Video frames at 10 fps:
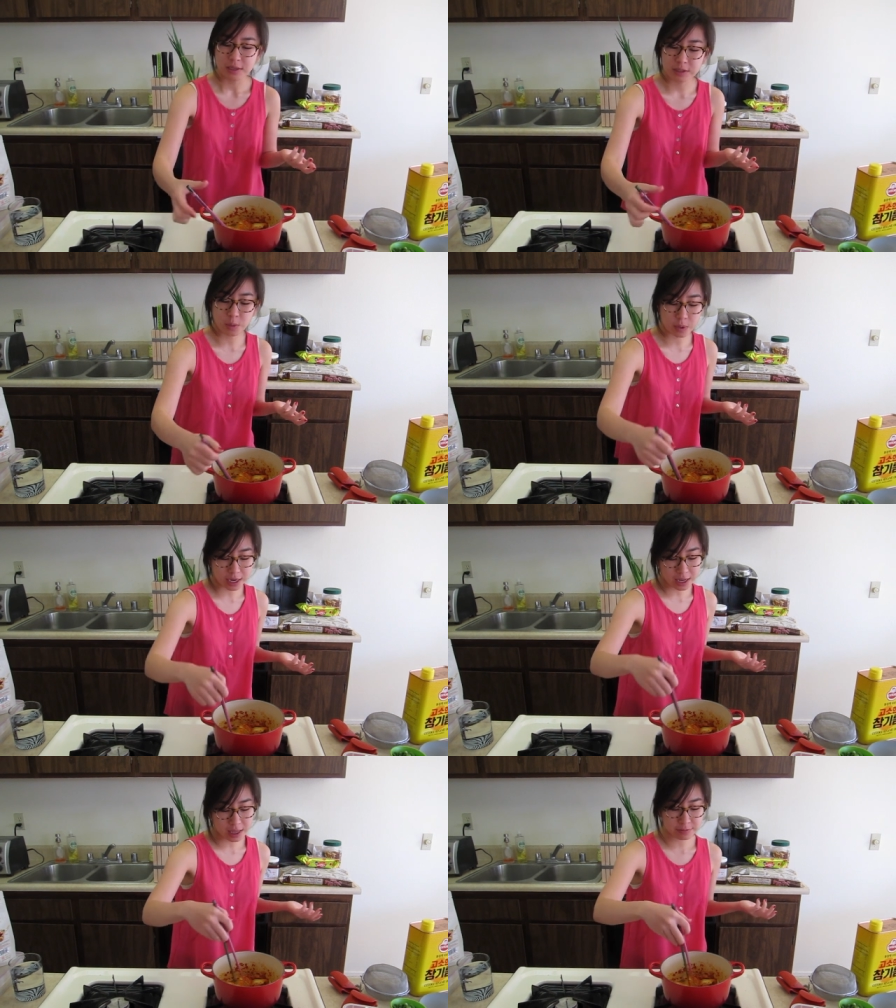So what
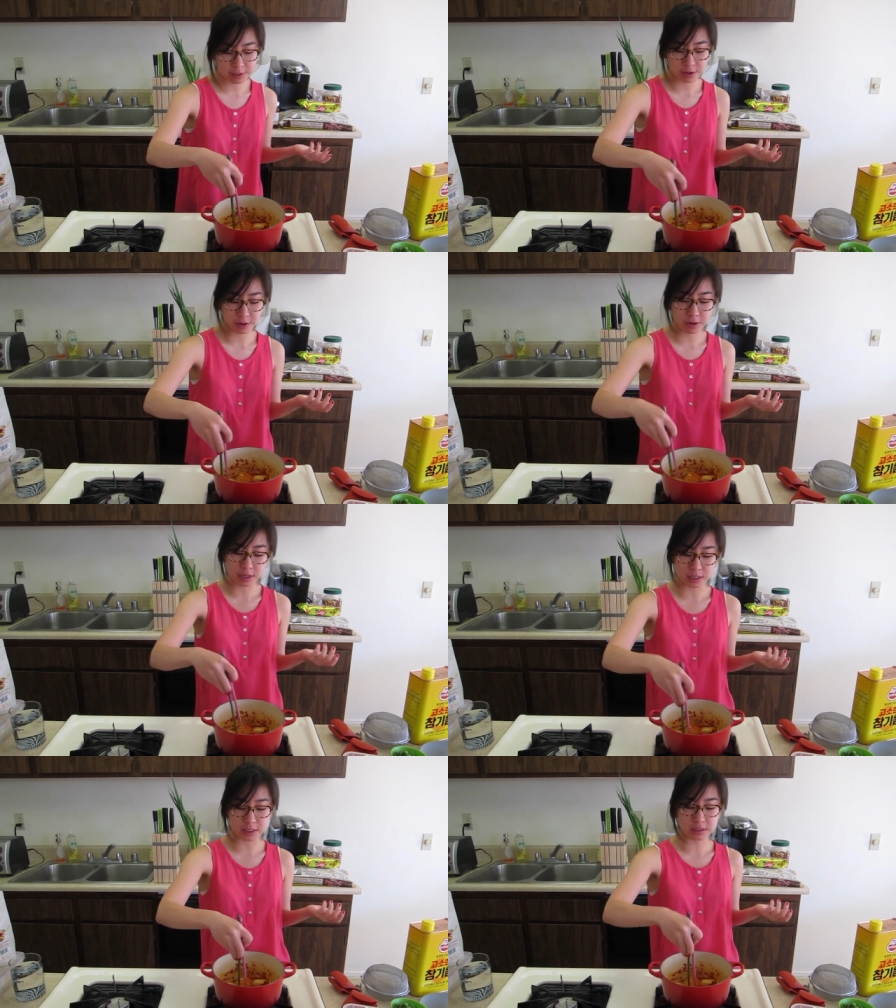I have here
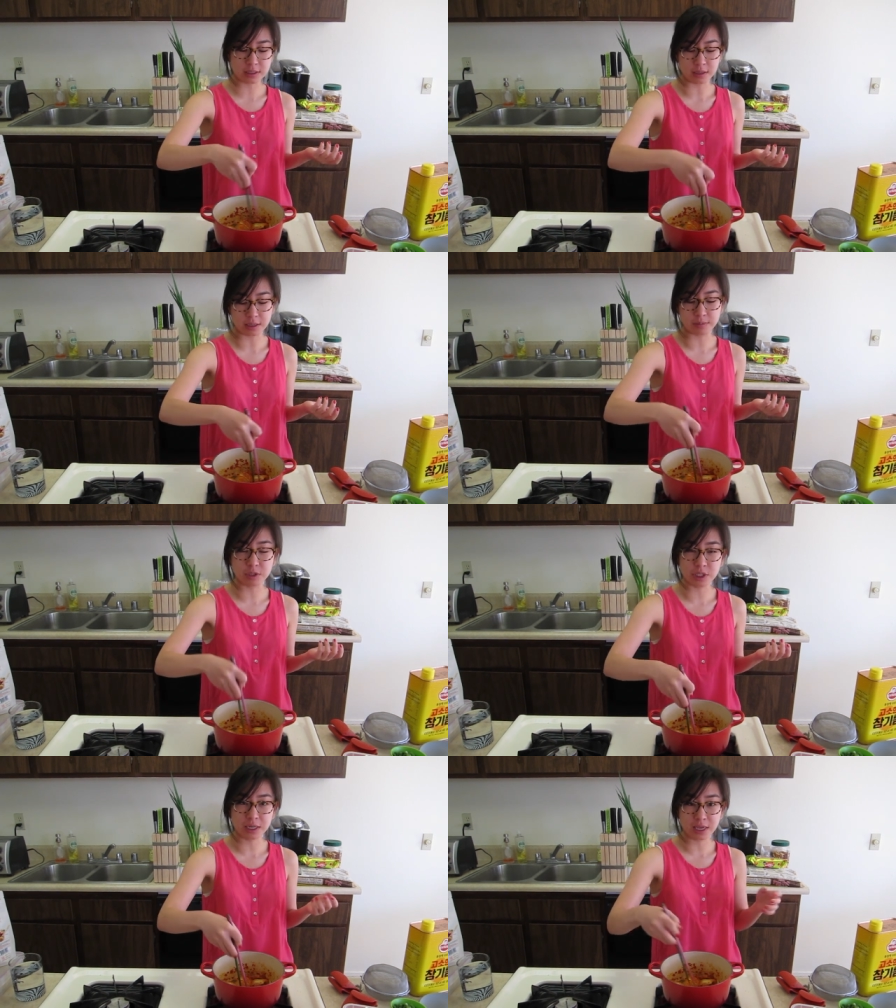is
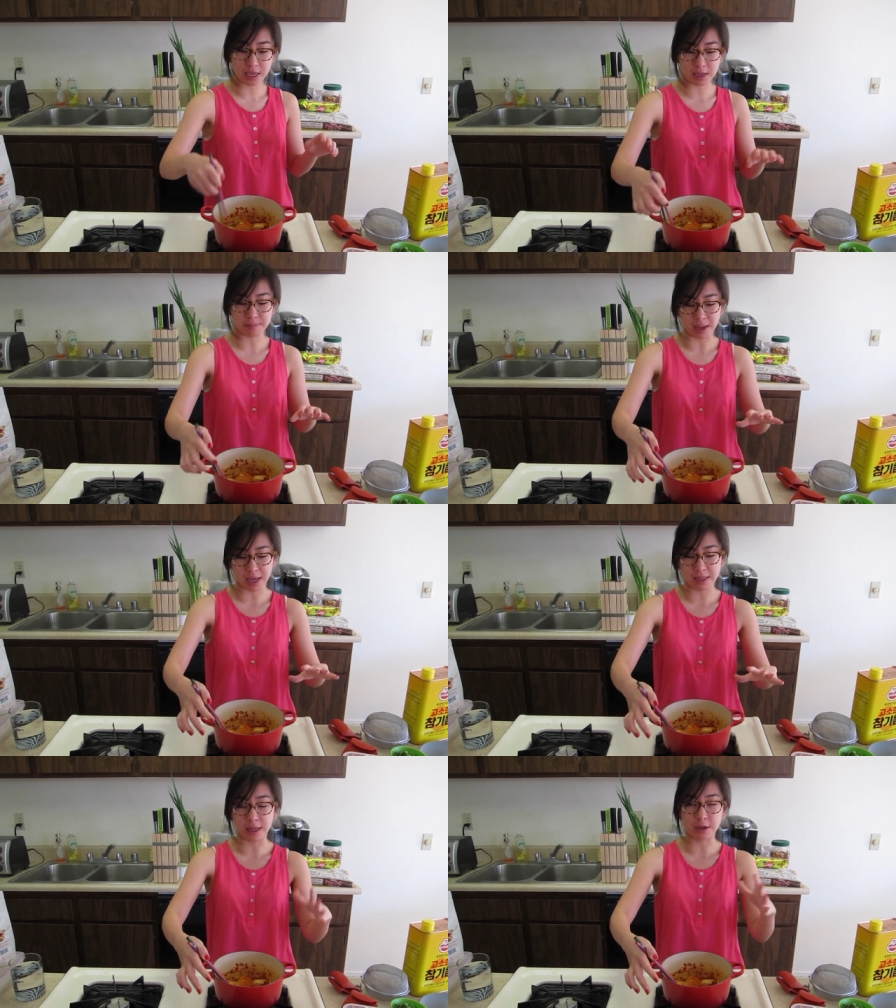kimchi in
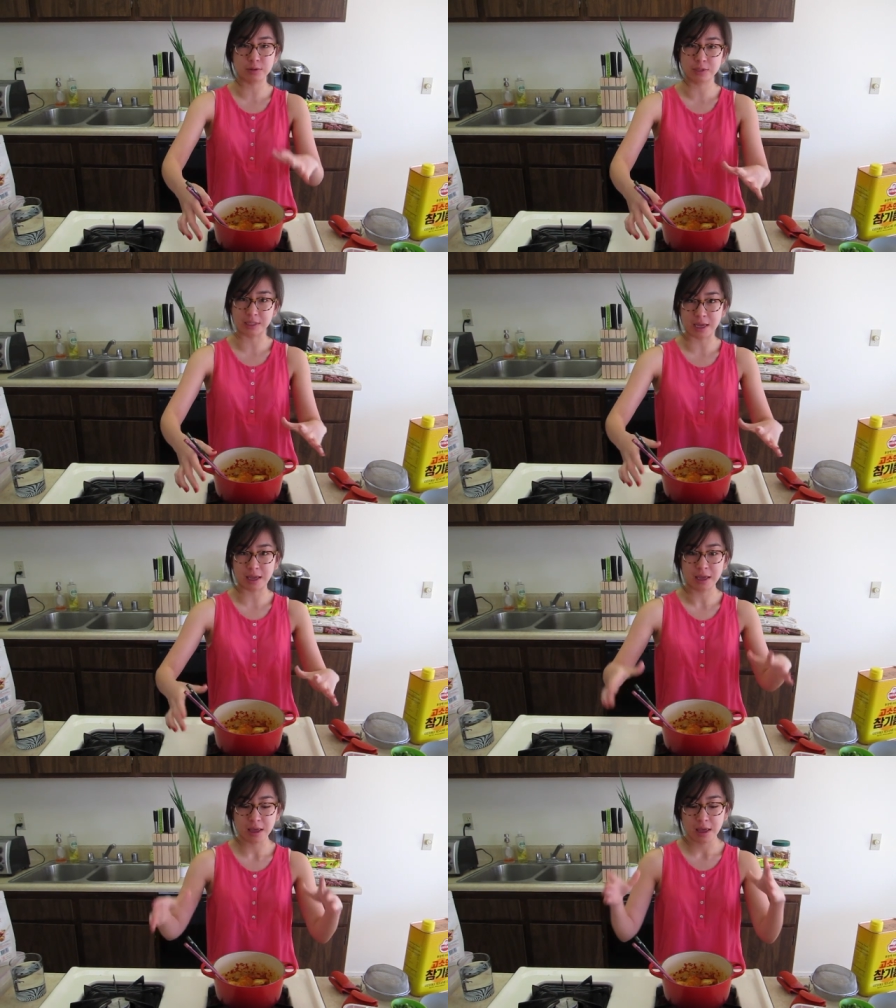my Le
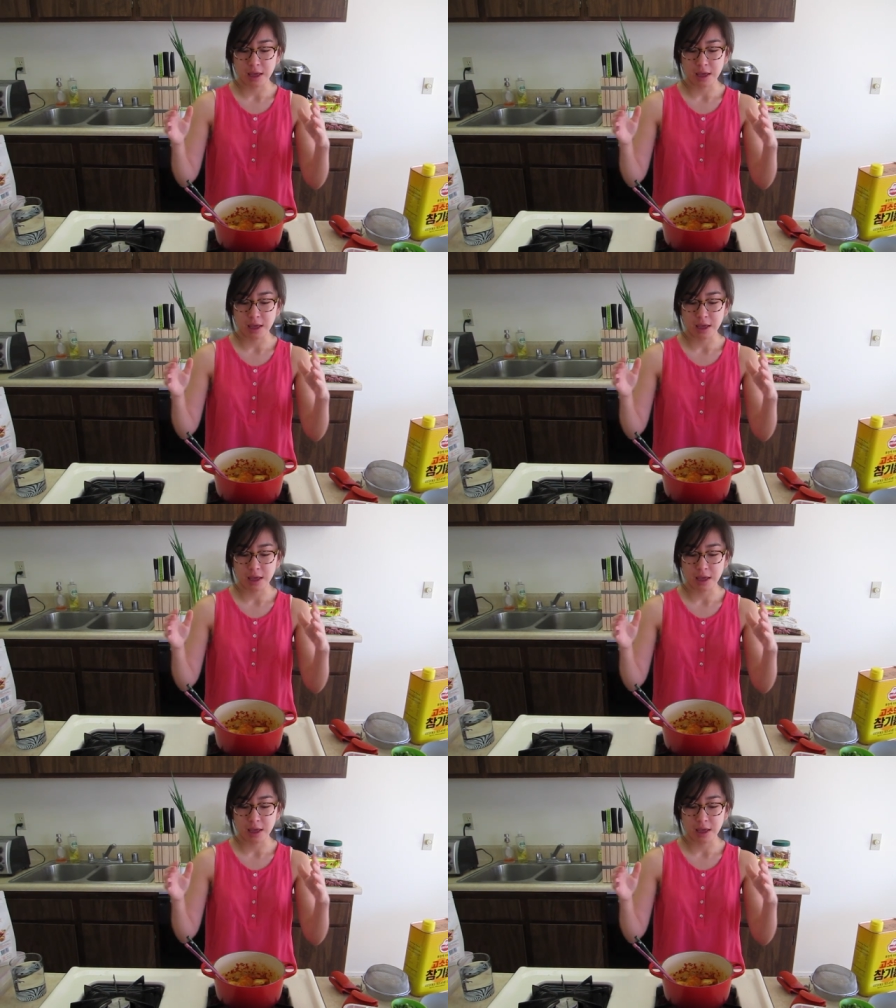Creuset